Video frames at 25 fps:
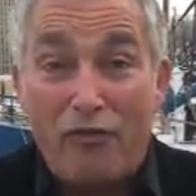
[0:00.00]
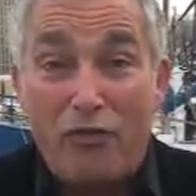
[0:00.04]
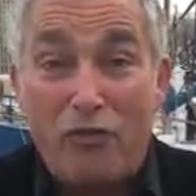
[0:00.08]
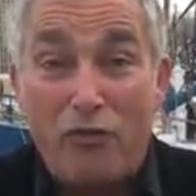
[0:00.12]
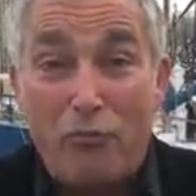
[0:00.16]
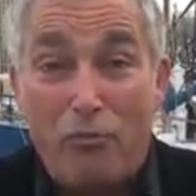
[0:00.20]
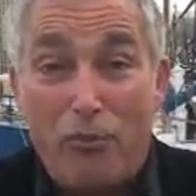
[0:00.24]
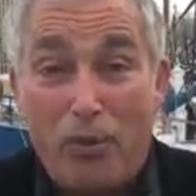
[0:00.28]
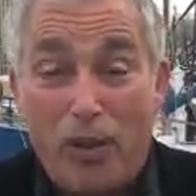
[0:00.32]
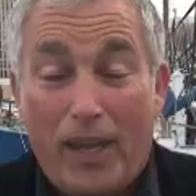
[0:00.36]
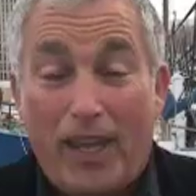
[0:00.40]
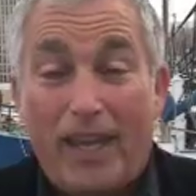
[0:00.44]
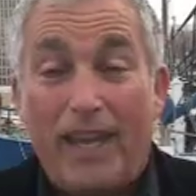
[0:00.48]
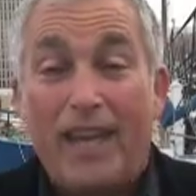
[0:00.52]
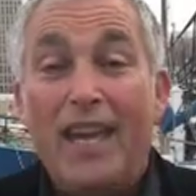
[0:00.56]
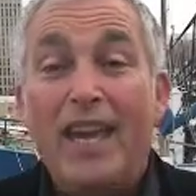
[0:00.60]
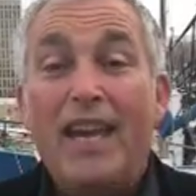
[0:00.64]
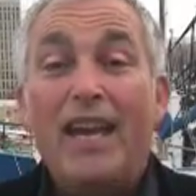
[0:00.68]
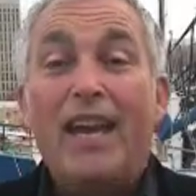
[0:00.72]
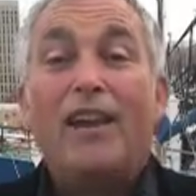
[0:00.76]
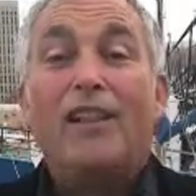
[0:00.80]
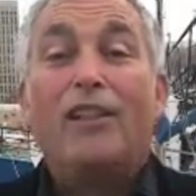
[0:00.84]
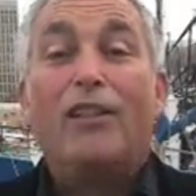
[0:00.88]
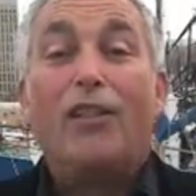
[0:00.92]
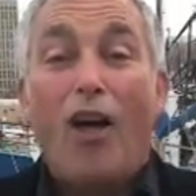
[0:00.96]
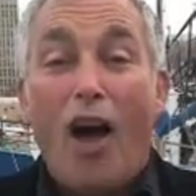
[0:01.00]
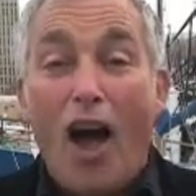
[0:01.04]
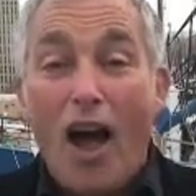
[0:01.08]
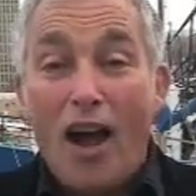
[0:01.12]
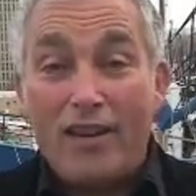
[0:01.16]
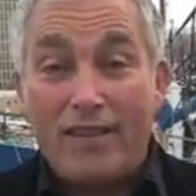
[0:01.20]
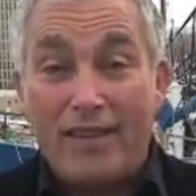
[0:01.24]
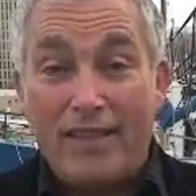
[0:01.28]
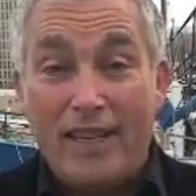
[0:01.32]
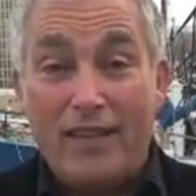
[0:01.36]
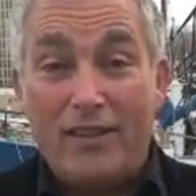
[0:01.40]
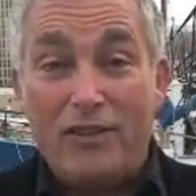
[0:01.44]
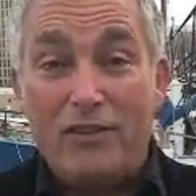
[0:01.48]
to be
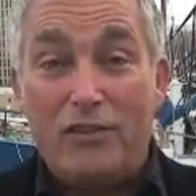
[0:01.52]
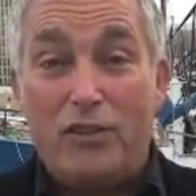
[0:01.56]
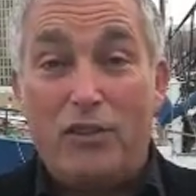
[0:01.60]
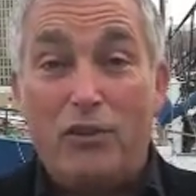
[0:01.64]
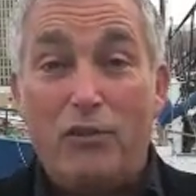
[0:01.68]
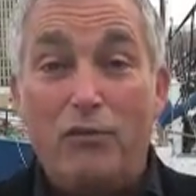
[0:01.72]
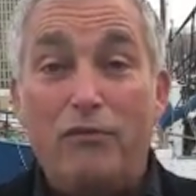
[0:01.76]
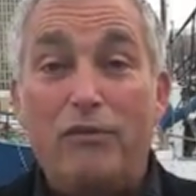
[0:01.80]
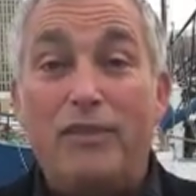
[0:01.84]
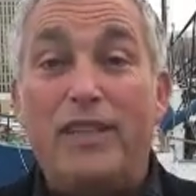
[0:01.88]
locked into,